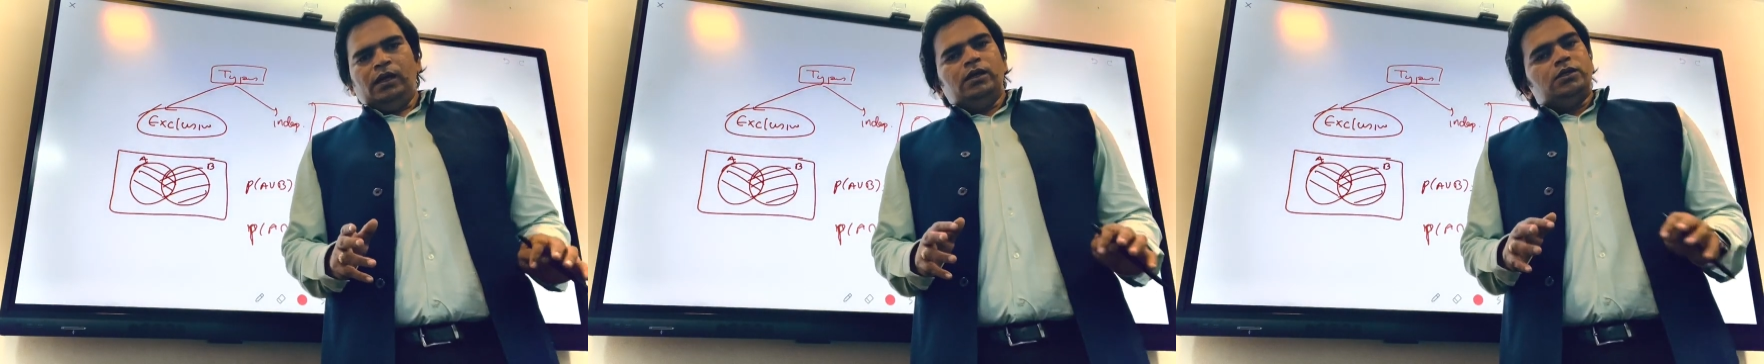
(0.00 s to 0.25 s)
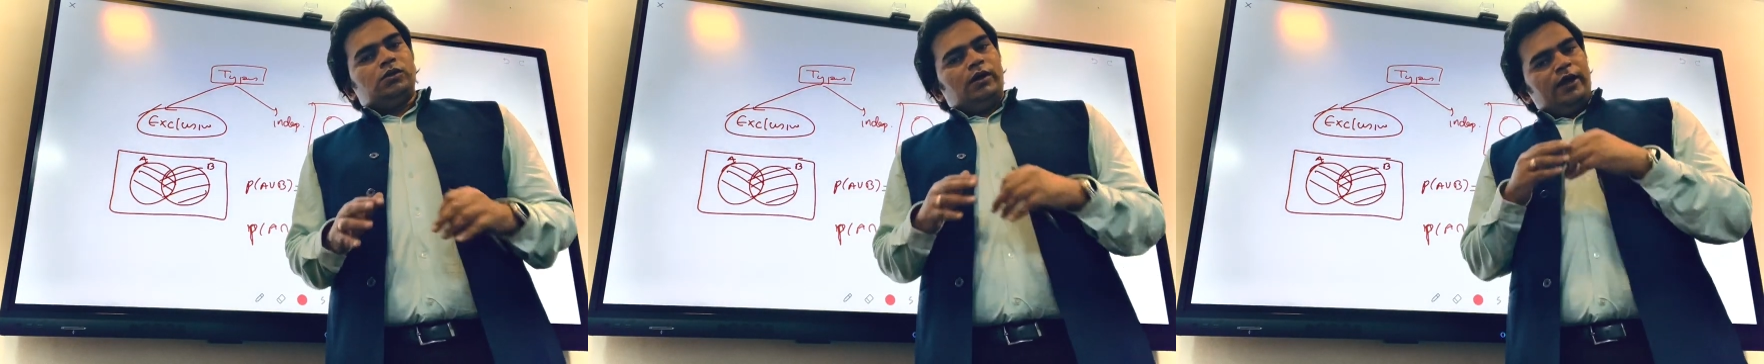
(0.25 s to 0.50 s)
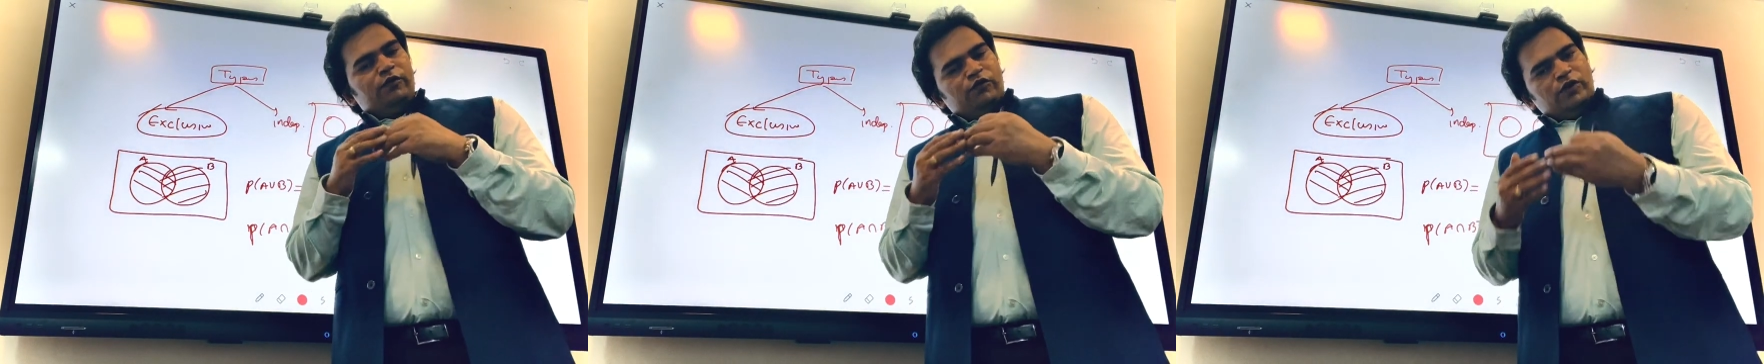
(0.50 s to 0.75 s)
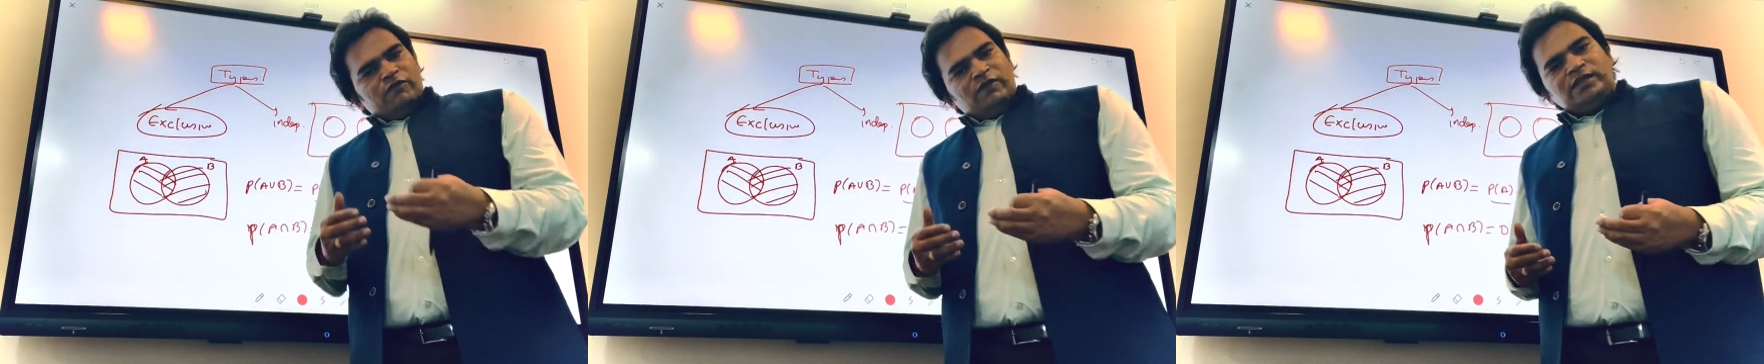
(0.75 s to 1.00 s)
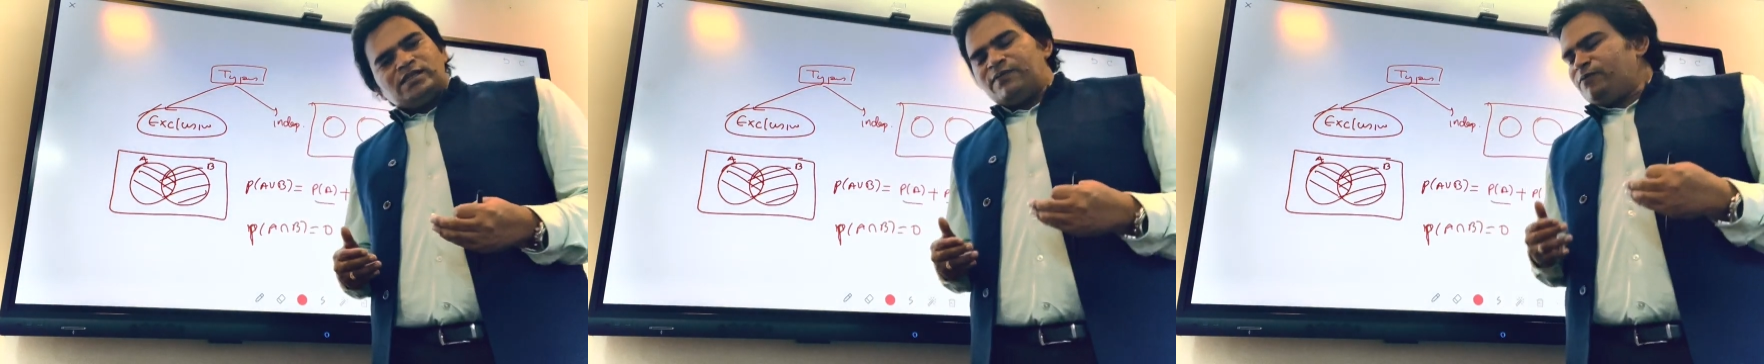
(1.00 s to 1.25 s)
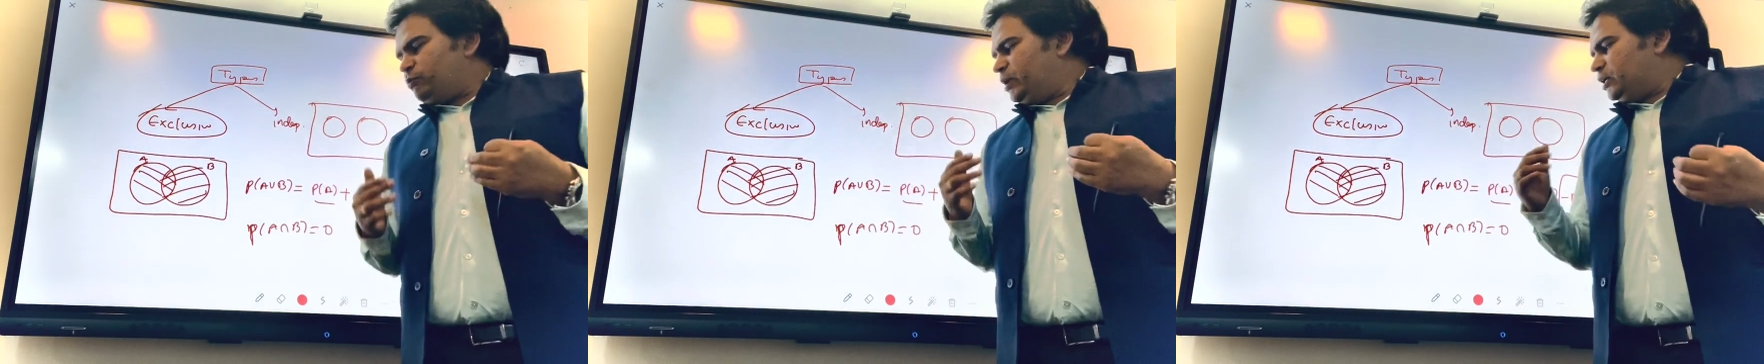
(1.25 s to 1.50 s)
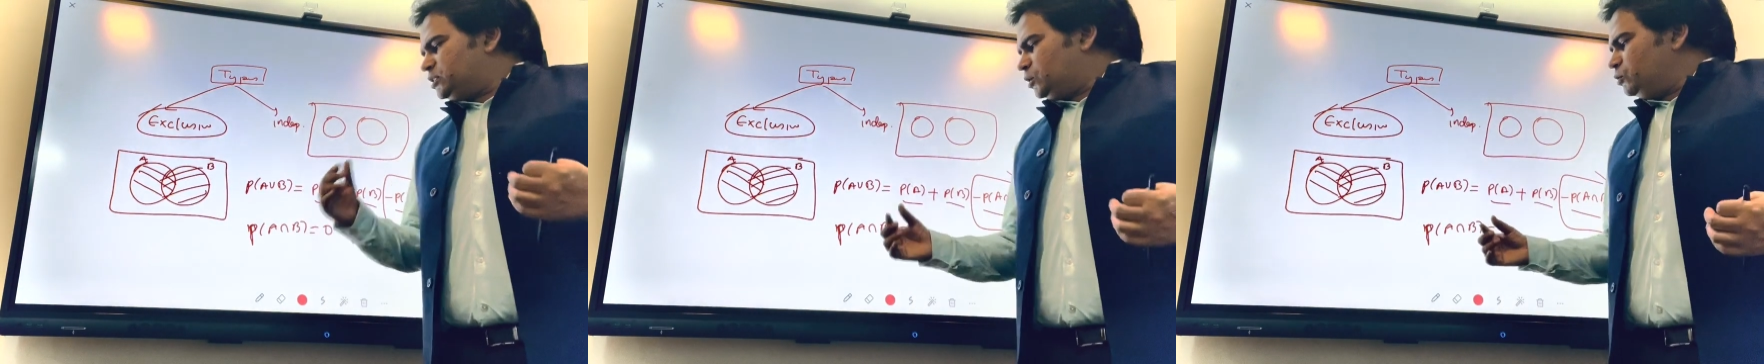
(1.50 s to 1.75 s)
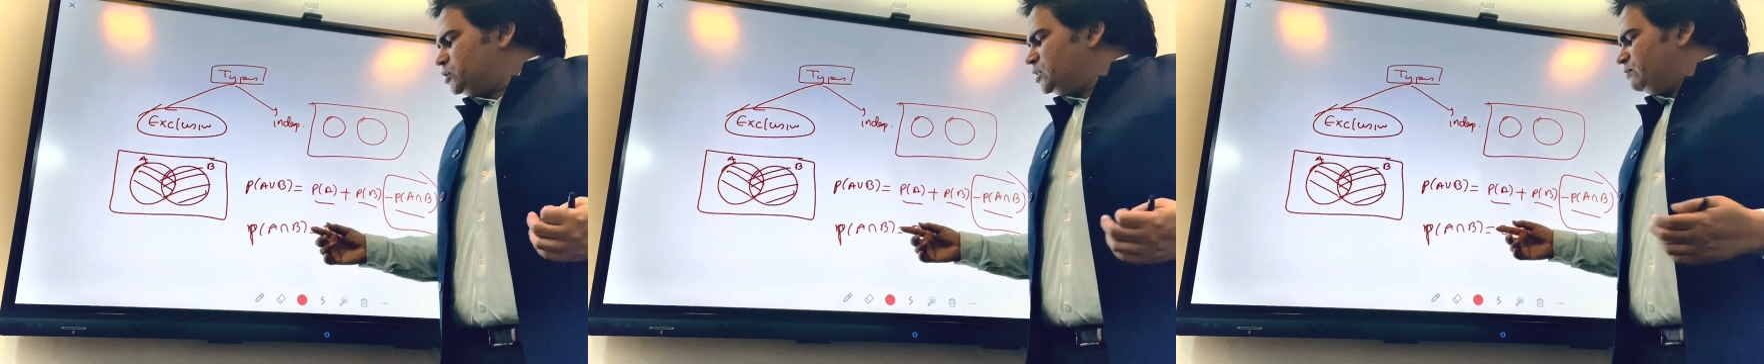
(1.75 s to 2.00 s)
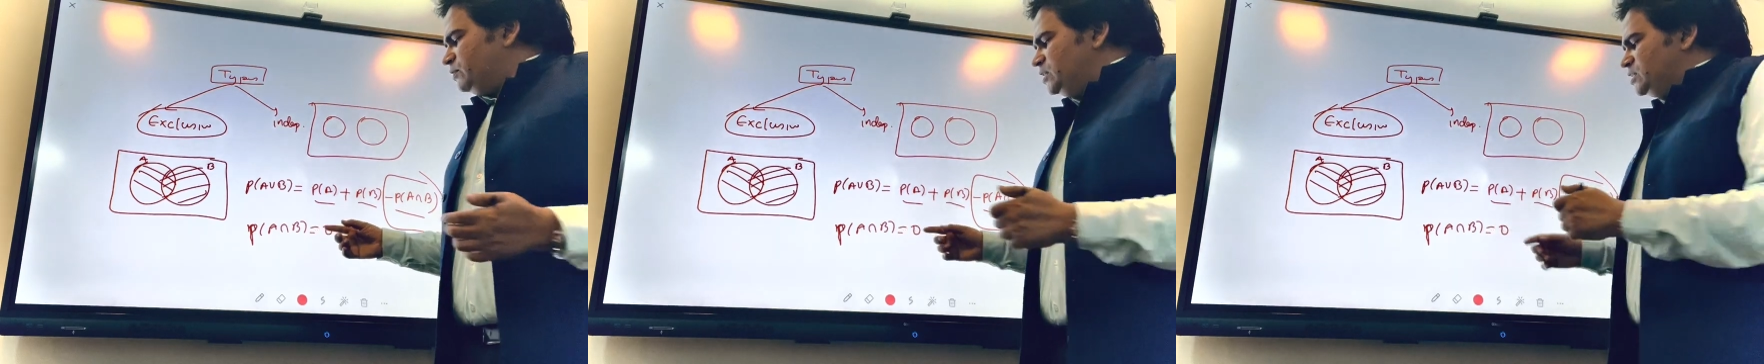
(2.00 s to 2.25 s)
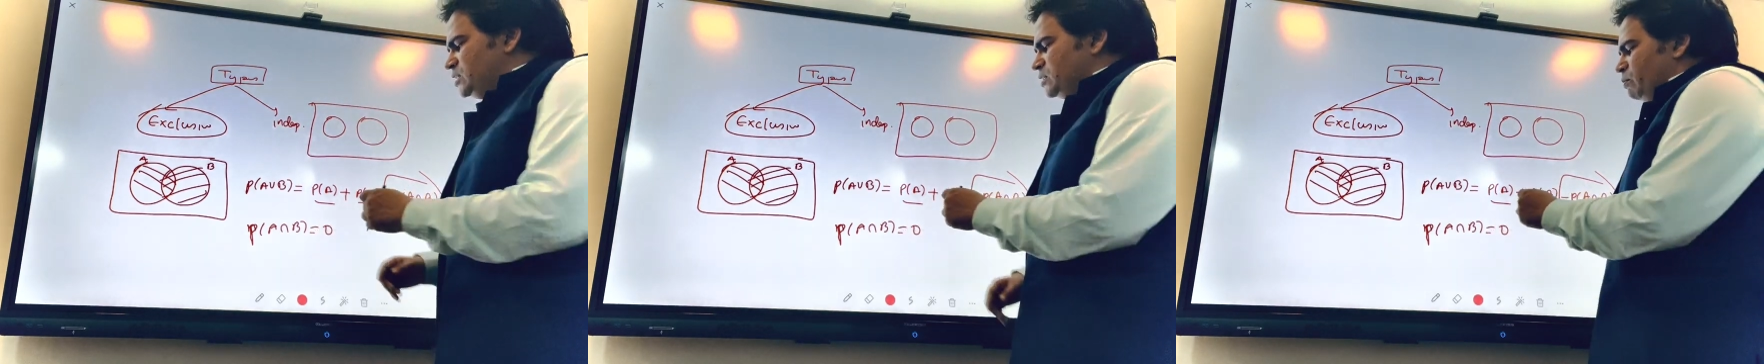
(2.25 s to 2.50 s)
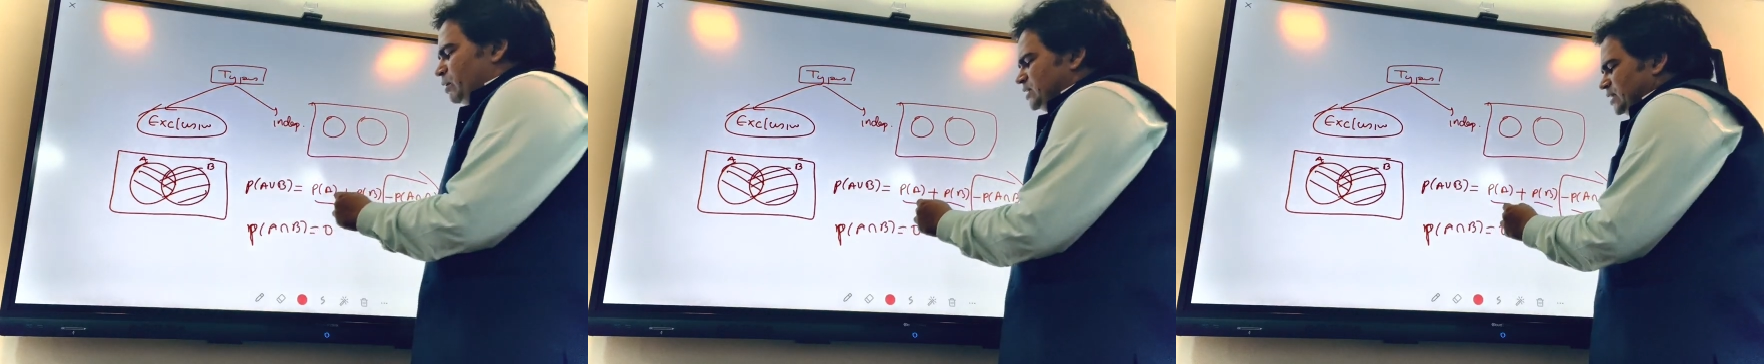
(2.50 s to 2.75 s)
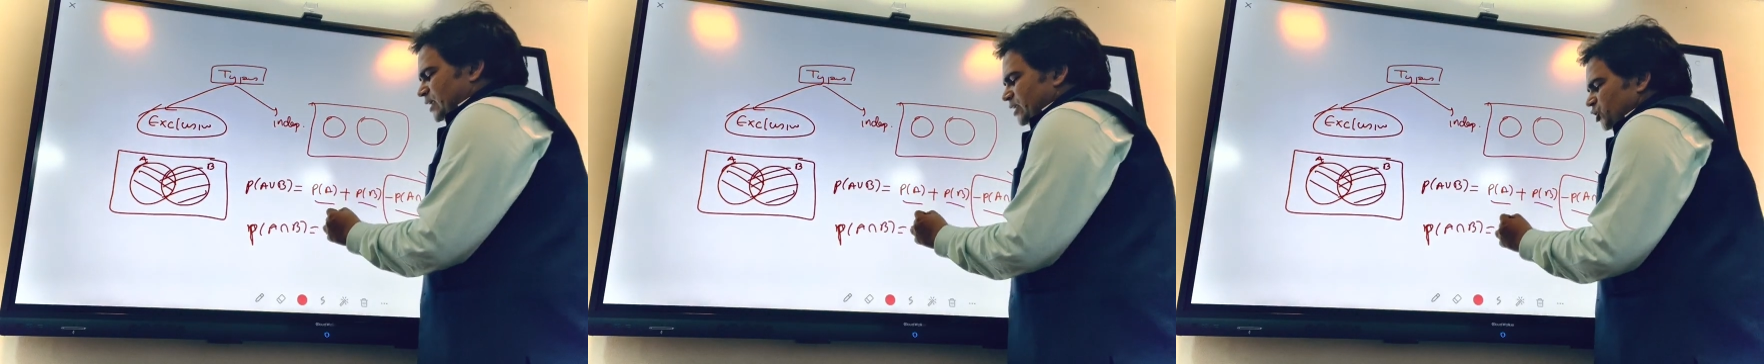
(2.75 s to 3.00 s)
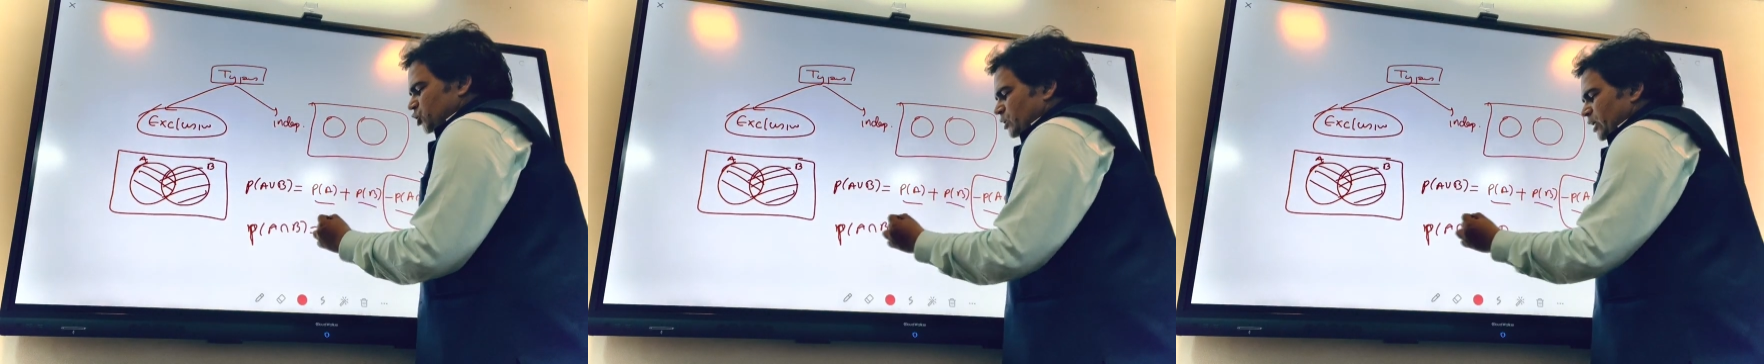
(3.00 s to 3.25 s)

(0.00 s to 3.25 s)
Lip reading: So if events have to be exclusive, this is the must condition.